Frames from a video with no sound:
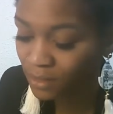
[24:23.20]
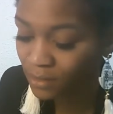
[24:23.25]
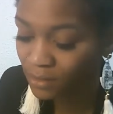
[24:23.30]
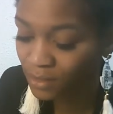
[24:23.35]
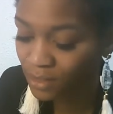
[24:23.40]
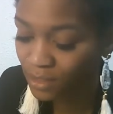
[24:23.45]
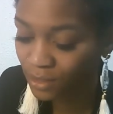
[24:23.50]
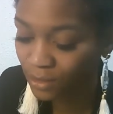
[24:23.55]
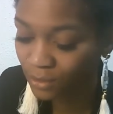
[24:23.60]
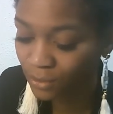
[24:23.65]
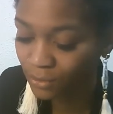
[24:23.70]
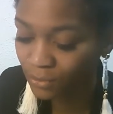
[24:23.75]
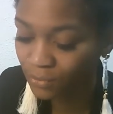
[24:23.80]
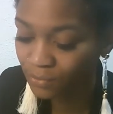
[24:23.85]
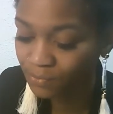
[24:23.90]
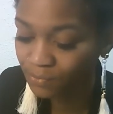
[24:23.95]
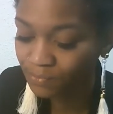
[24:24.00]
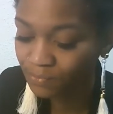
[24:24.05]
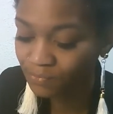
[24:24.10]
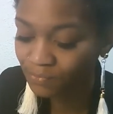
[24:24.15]
so
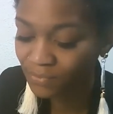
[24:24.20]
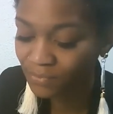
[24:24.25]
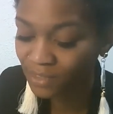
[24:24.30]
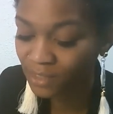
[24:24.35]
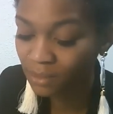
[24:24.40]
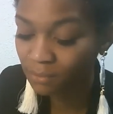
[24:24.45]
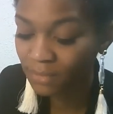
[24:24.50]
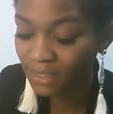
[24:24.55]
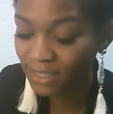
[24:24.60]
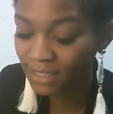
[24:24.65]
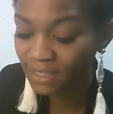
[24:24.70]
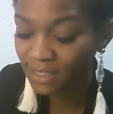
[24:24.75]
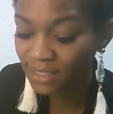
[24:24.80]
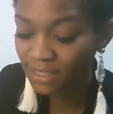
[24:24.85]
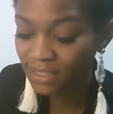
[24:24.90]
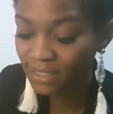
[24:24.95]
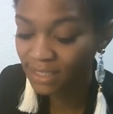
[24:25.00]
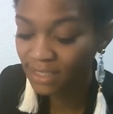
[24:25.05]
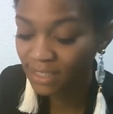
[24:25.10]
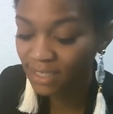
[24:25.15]
the
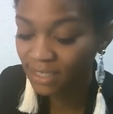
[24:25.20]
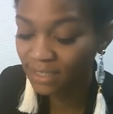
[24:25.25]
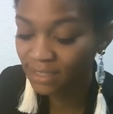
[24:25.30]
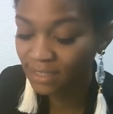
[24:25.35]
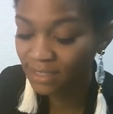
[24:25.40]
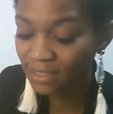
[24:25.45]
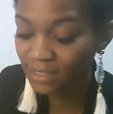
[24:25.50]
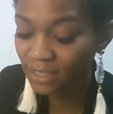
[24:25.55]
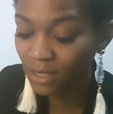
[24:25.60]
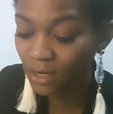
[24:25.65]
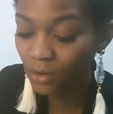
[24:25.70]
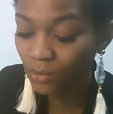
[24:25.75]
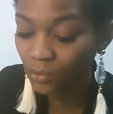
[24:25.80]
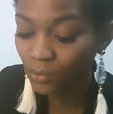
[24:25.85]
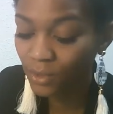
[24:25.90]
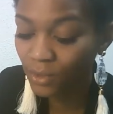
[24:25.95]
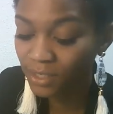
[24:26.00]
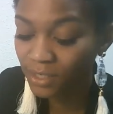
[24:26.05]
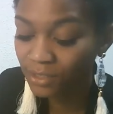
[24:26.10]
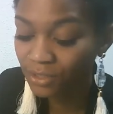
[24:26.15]
medicine says
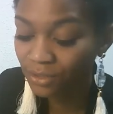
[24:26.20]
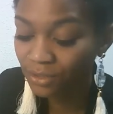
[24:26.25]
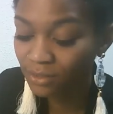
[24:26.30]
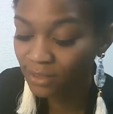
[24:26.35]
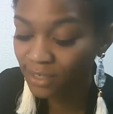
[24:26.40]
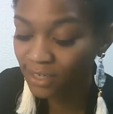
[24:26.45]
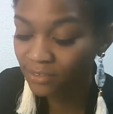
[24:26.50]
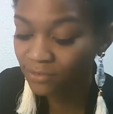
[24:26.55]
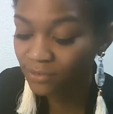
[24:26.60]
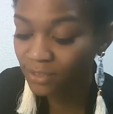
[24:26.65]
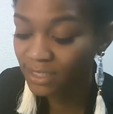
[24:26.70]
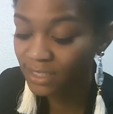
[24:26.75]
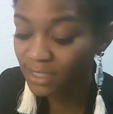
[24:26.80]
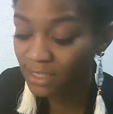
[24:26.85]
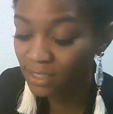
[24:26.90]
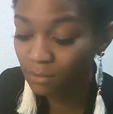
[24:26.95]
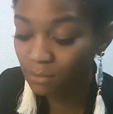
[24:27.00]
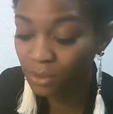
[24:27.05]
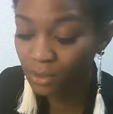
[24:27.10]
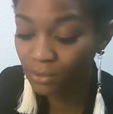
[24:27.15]
what in your life
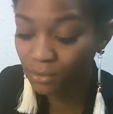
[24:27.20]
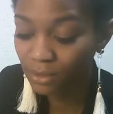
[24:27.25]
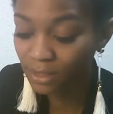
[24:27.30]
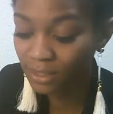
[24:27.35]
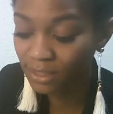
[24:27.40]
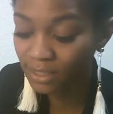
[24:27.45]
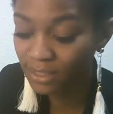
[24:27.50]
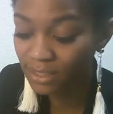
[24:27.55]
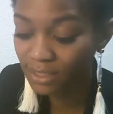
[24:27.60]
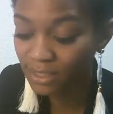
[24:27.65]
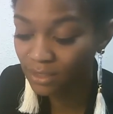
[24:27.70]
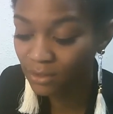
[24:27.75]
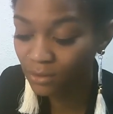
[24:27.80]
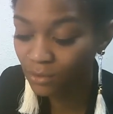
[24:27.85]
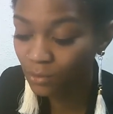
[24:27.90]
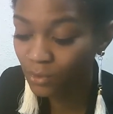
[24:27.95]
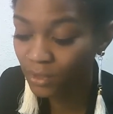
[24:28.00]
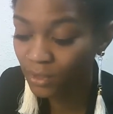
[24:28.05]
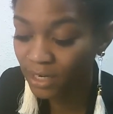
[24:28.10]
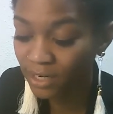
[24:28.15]
needs to be released
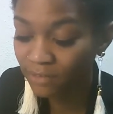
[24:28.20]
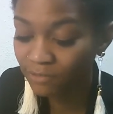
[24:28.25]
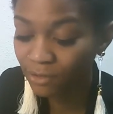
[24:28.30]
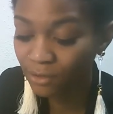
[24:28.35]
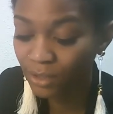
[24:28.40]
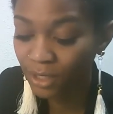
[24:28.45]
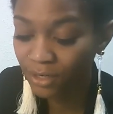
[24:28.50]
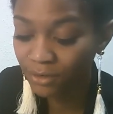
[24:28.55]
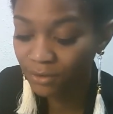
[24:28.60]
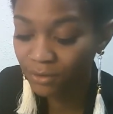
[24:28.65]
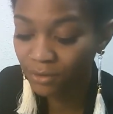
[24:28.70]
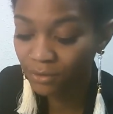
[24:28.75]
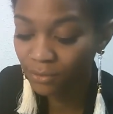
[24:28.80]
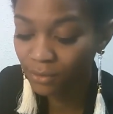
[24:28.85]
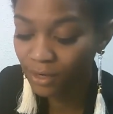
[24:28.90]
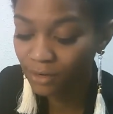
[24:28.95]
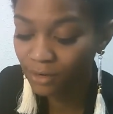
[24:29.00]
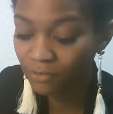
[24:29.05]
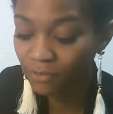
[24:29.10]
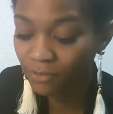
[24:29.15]
what have you carried
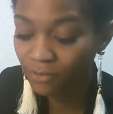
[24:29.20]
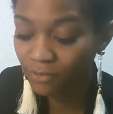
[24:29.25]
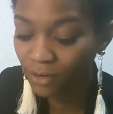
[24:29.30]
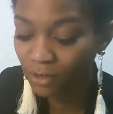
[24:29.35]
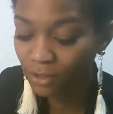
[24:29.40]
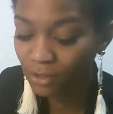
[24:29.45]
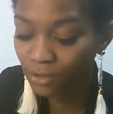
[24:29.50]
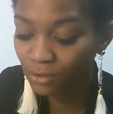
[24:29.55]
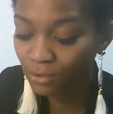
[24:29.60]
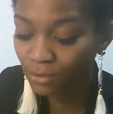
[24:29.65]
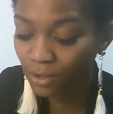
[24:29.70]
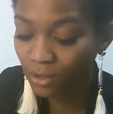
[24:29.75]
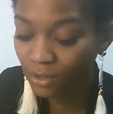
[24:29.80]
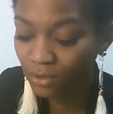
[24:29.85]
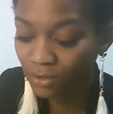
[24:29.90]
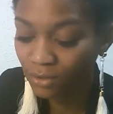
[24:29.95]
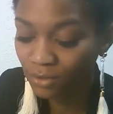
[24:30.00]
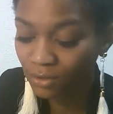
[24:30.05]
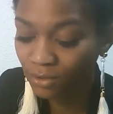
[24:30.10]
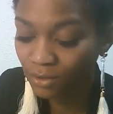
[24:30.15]
around for far too
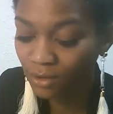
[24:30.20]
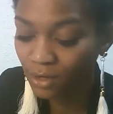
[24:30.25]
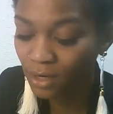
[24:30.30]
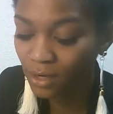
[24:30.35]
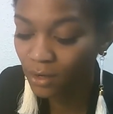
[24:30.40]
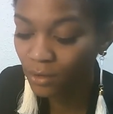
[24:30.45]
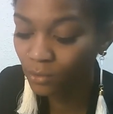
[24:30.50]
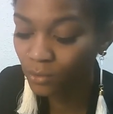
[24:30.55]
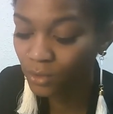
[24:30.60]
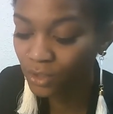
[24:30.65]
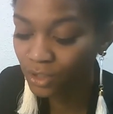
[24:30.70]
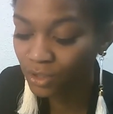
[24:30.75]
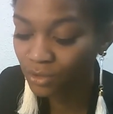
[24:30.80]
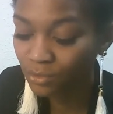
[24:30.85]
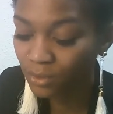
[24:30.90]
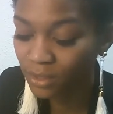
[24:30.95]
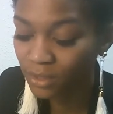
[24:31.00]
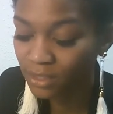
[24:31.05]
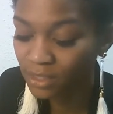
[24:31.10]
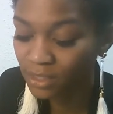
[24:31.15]
long which is
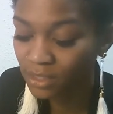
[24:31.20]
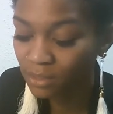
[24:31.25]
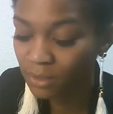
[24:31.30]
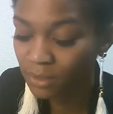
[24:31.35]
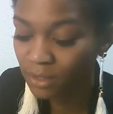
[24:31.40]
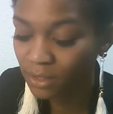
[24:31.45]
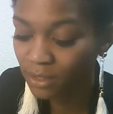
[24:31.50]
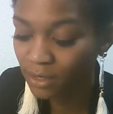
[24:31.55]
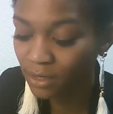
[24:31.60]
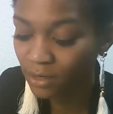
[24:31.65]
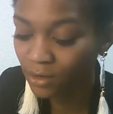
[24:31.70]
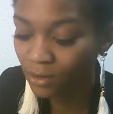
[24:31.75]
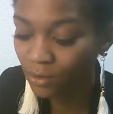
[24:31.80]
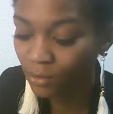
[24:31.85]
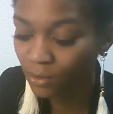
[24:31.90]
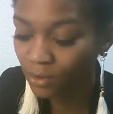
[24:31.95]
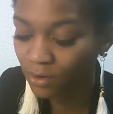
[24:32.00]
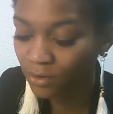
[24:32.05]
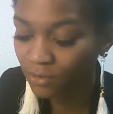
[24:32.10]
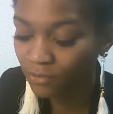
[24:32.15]
ready to be let
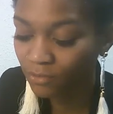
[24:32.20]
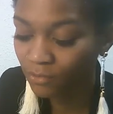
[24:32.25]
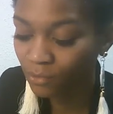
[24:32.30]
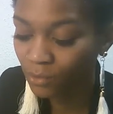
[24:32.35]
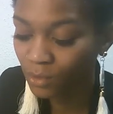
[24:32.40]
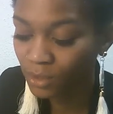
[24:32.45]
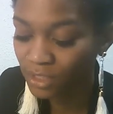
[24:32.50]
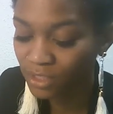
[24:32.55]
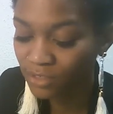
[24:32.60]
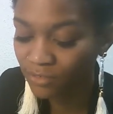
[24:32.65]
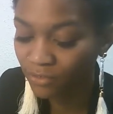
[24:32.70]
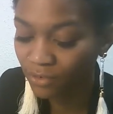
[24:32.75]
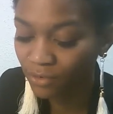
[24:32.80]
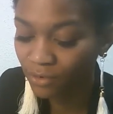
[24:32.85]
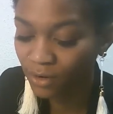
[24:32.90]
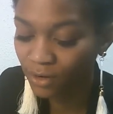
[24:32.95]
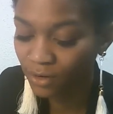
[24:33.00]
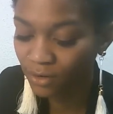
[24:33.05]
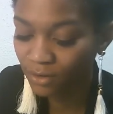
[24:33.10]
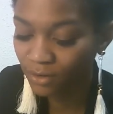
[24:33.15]
go of once and
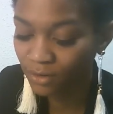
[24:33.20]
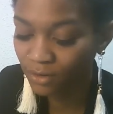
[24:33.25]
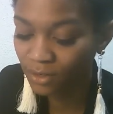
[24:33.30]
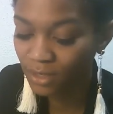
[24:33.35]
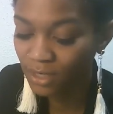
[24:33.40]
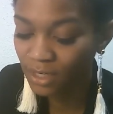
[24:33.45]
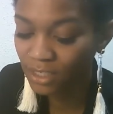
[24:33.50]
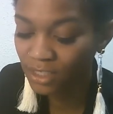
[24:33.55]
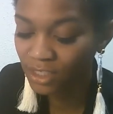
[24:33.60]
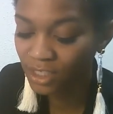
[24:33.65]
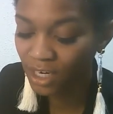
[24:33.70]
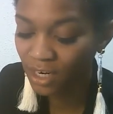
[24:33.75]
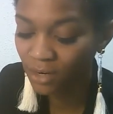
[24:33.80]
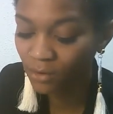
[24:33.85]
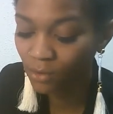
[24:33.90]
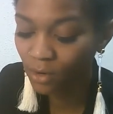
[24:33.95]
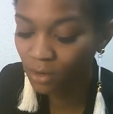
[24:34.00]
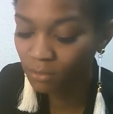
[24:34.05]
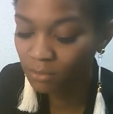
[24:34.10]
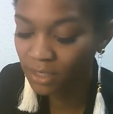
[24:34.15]
for all
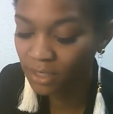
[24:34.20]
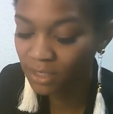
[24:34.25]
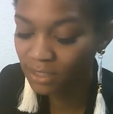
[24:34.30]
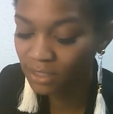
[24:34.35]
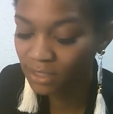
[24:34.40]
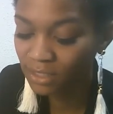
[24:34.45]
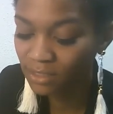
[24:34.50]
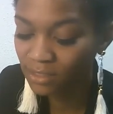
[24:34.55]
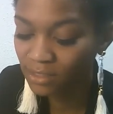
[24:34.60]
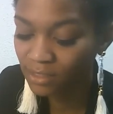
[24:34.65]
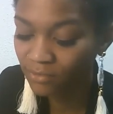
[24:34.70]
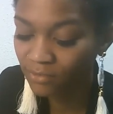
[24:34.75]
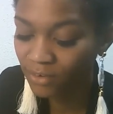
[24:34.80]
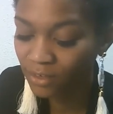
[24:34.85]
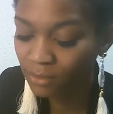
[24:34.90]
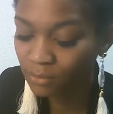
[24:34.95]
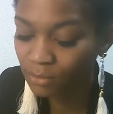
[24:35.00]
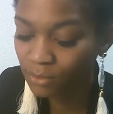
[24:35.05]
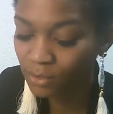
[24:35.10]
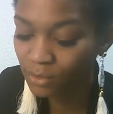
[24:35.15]
Jaguar medicine is
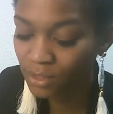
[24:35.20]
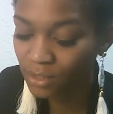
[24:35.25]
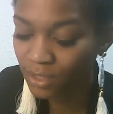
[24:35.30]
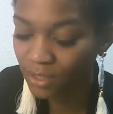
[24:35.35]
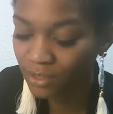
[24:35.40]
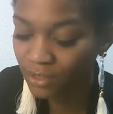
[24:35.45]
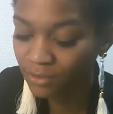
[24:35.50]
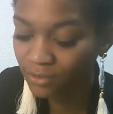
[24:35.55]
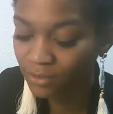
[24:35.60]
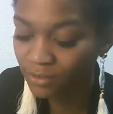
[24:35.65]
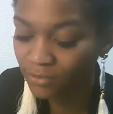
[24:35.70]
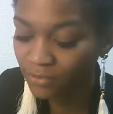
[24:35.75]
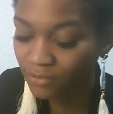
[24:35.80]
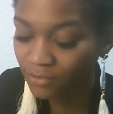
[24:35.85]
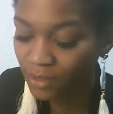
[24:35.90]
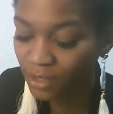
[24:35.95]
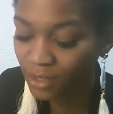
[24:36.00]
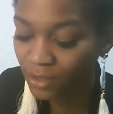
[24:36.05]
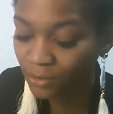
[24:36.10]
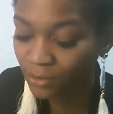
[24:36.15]
available to heal the,
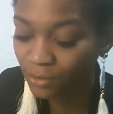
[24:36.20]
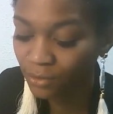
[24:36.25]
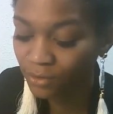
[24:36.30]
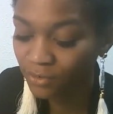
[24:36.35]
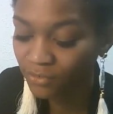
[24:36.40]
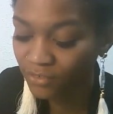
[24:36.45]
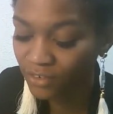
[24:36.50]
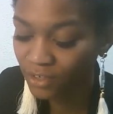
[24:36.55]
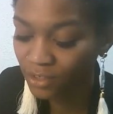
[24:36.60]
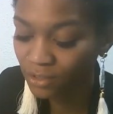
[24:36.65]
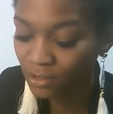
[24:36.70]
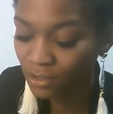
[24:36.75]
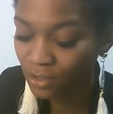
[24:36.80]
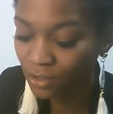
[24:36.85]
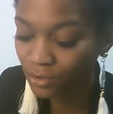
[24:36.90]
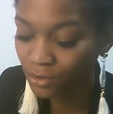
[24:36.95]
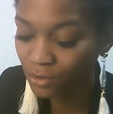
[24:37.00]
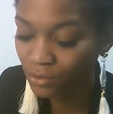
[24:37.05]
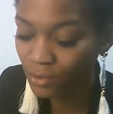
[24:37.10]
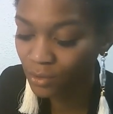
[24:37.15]
heal the fear
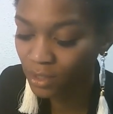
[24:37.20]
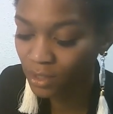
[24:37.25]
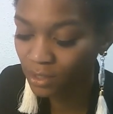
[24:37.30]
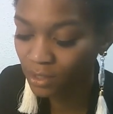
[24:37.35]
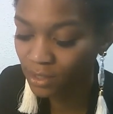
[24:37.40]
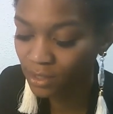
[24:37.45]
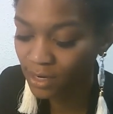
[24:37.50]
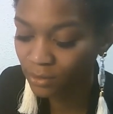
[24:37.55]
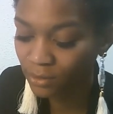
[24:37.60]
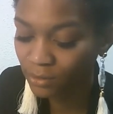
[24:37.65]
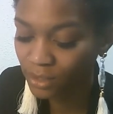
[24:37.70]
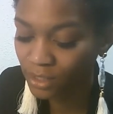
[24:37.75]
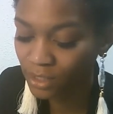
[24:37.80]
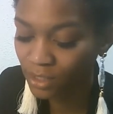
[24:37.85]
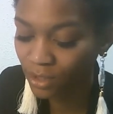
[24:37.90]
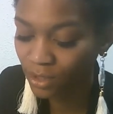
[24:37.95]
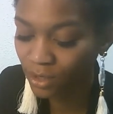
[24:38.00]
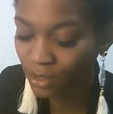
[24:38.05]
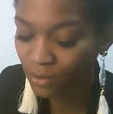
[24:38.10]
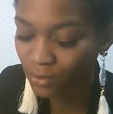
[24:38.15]
so you can allow it
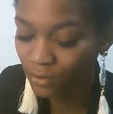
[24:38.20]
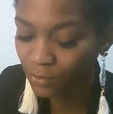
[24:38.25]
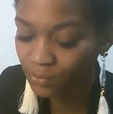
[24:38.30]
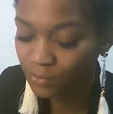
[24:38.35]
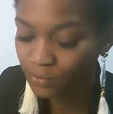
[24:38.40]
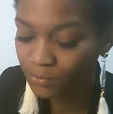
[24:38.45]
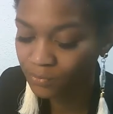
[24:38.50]
to go.